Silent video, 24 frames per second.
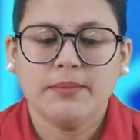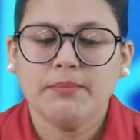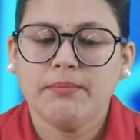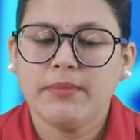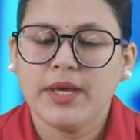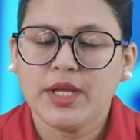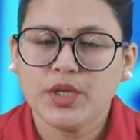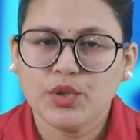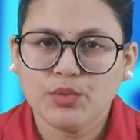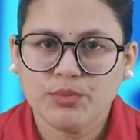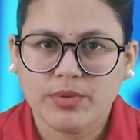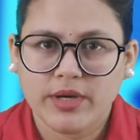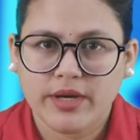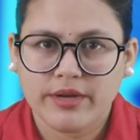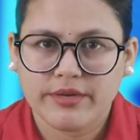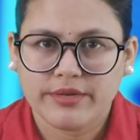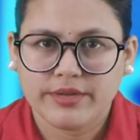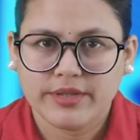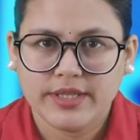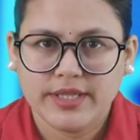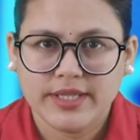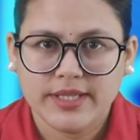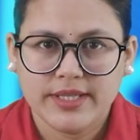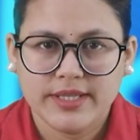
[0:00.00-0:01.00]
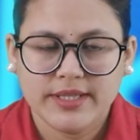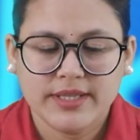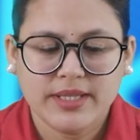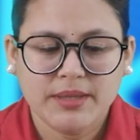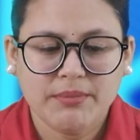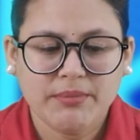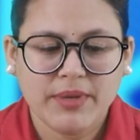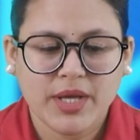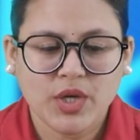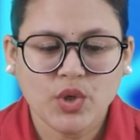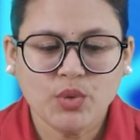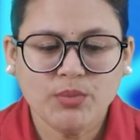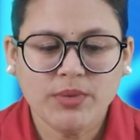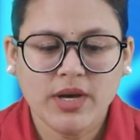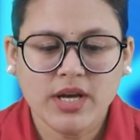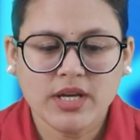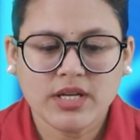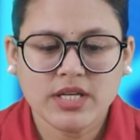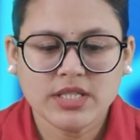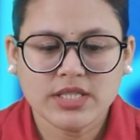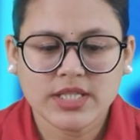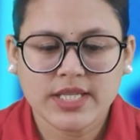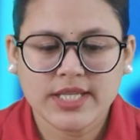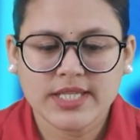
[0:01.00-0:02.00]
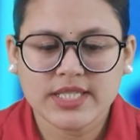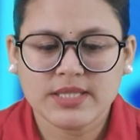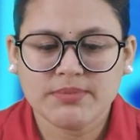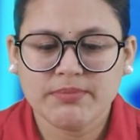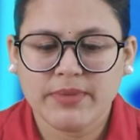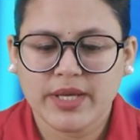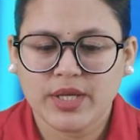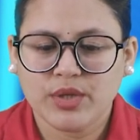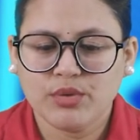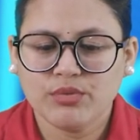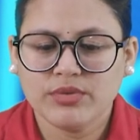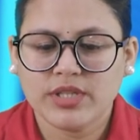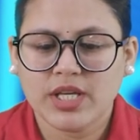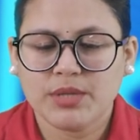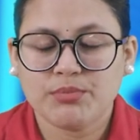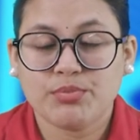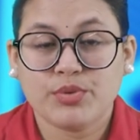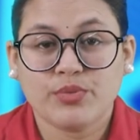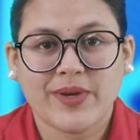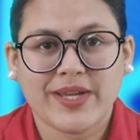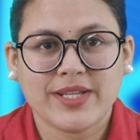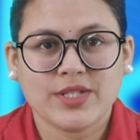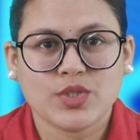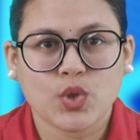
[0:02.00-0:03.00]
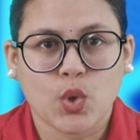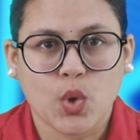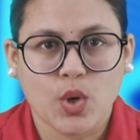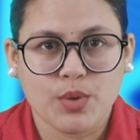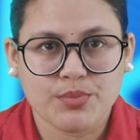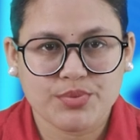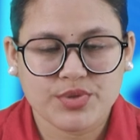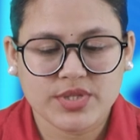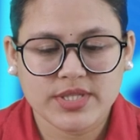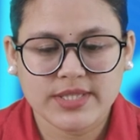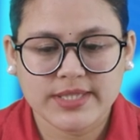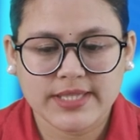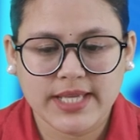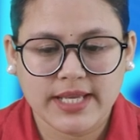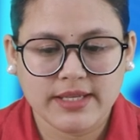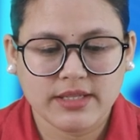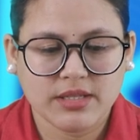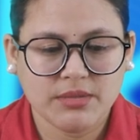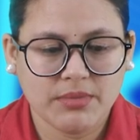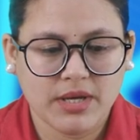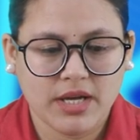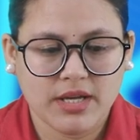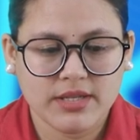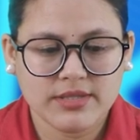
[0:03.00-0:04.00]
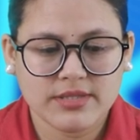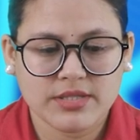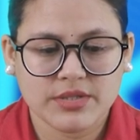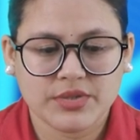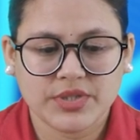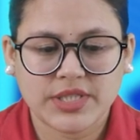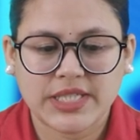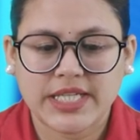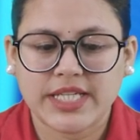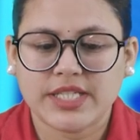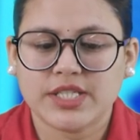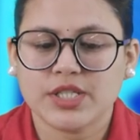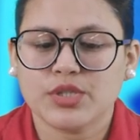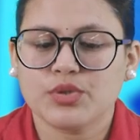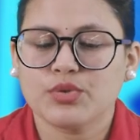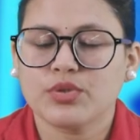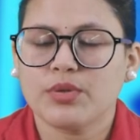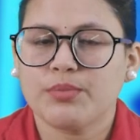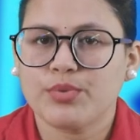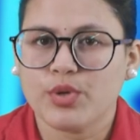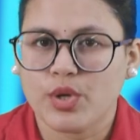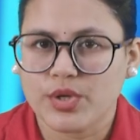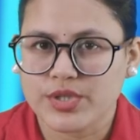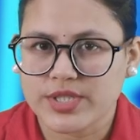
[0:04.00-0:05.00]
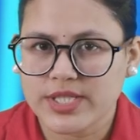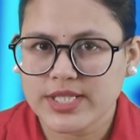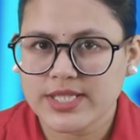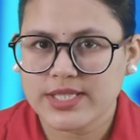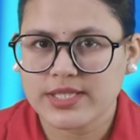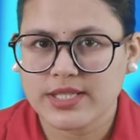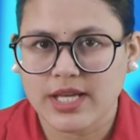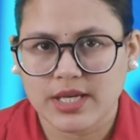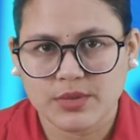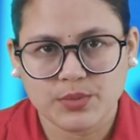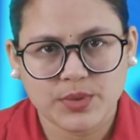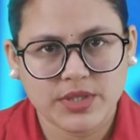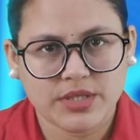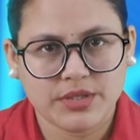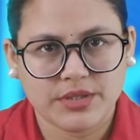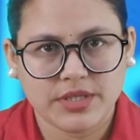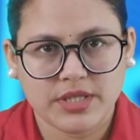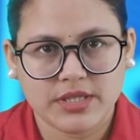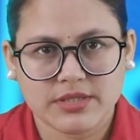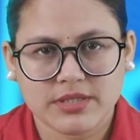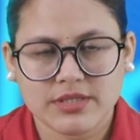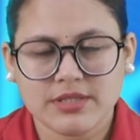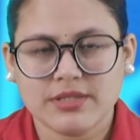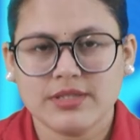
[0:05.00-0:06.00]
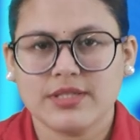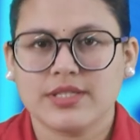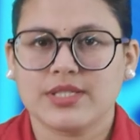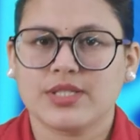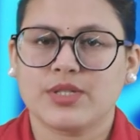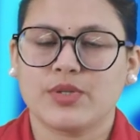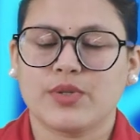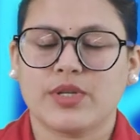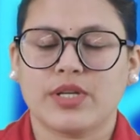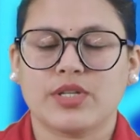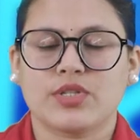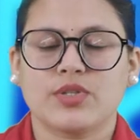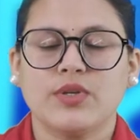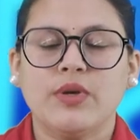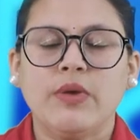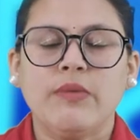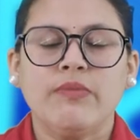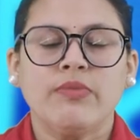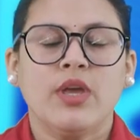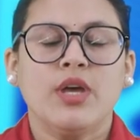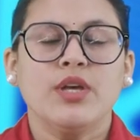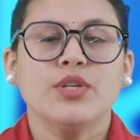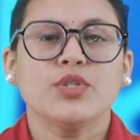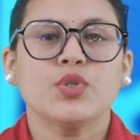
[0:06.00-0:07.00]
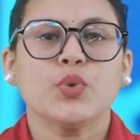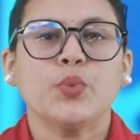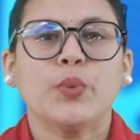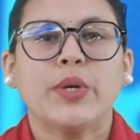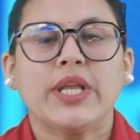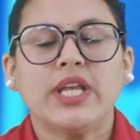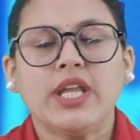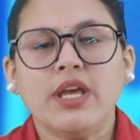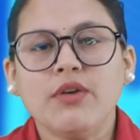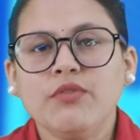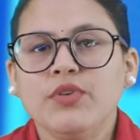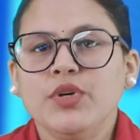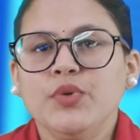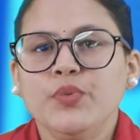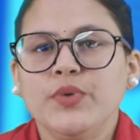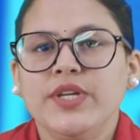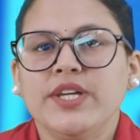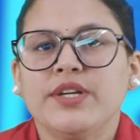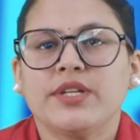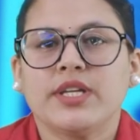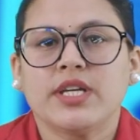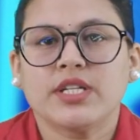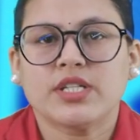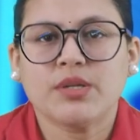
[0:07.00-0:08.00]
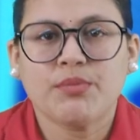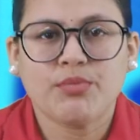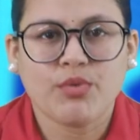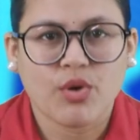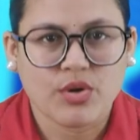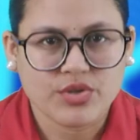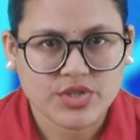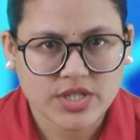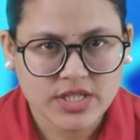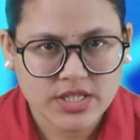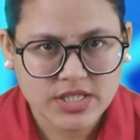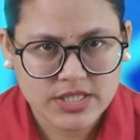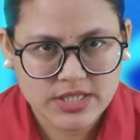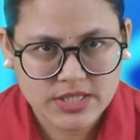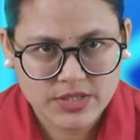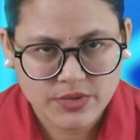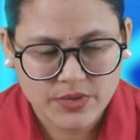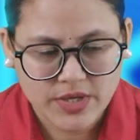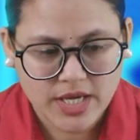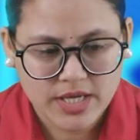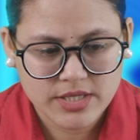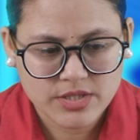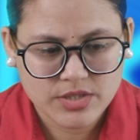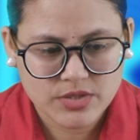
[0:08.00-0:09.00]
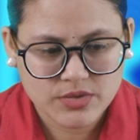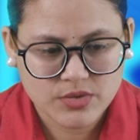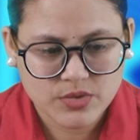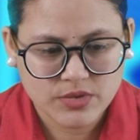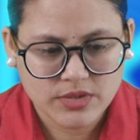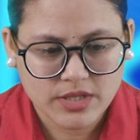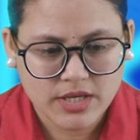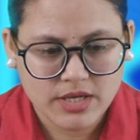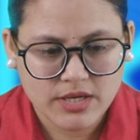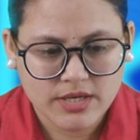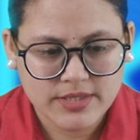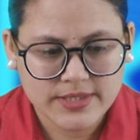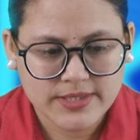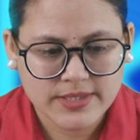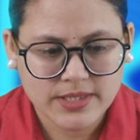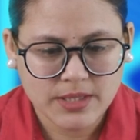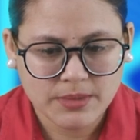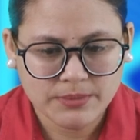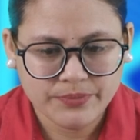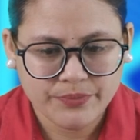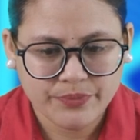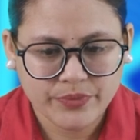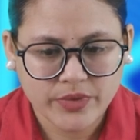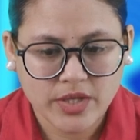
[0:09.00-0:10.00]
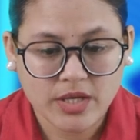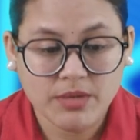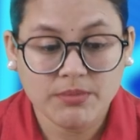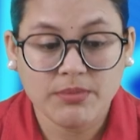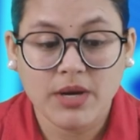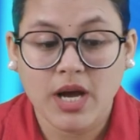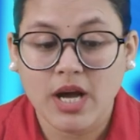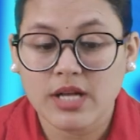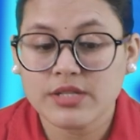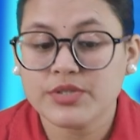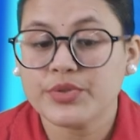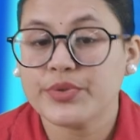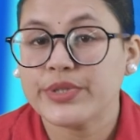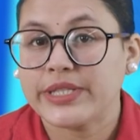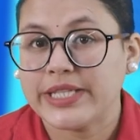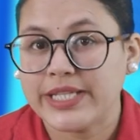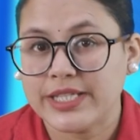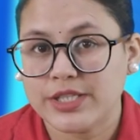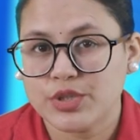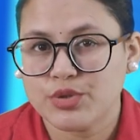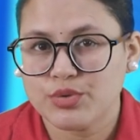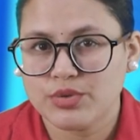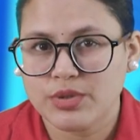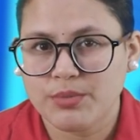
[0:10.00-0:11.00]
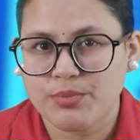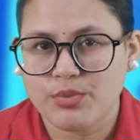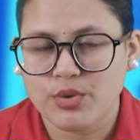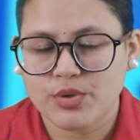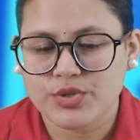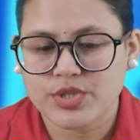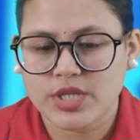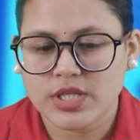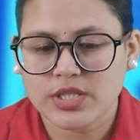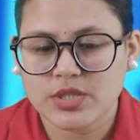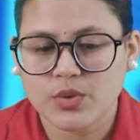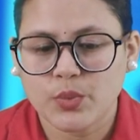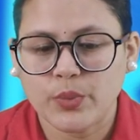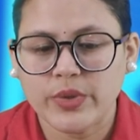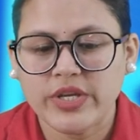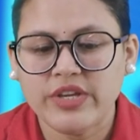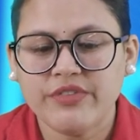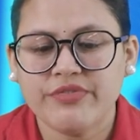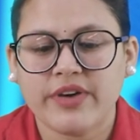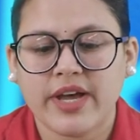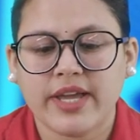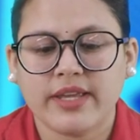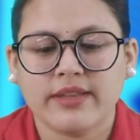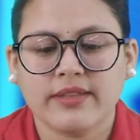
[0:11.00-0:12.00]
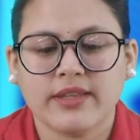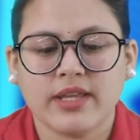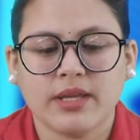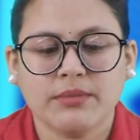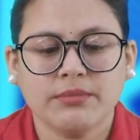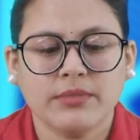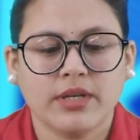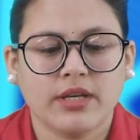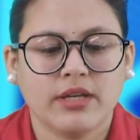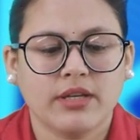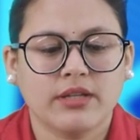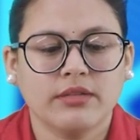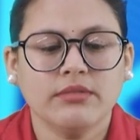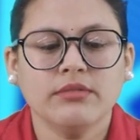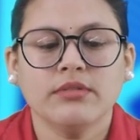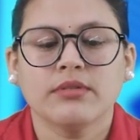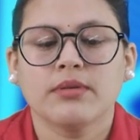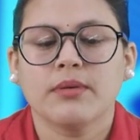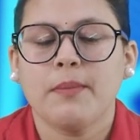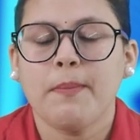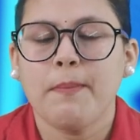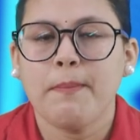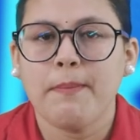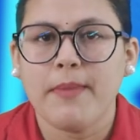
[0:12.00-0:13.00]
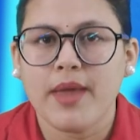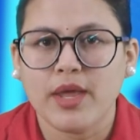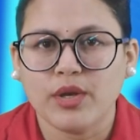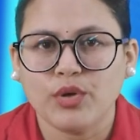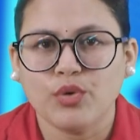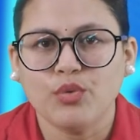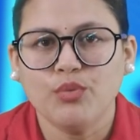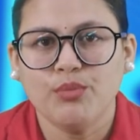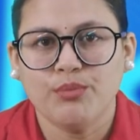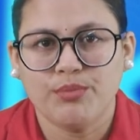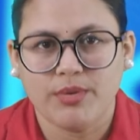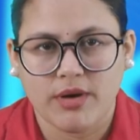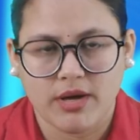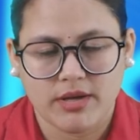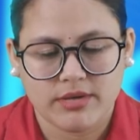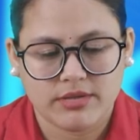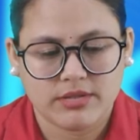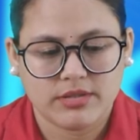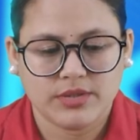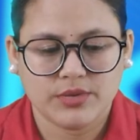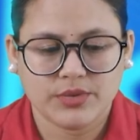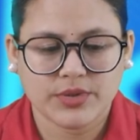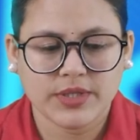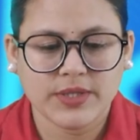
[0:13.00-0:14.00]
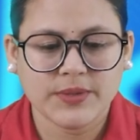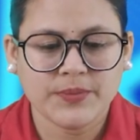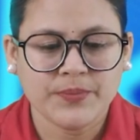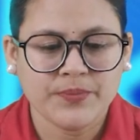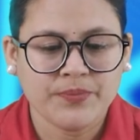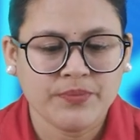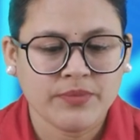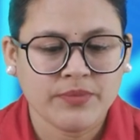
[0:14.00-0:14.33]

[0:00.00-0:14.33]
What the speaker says: Menu bar. The menu bar contains menu that provides options and commands related to the projects that we create in Scratch. So whenever we create a project in Scratch, so there are some commands related to the project. We find them in menu bar. Okay.